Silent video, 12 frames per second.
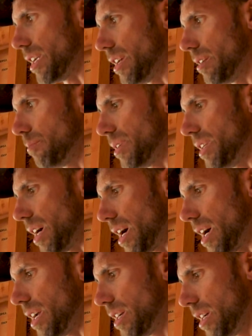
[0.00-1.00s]
in,
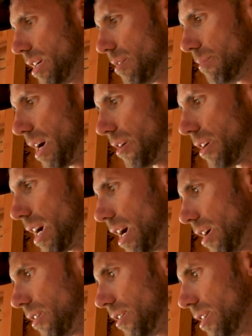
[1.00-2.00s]
PI, power
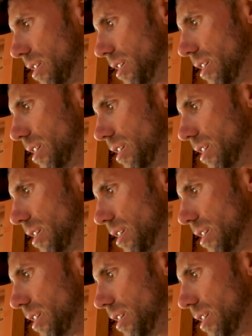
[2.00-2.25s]
out,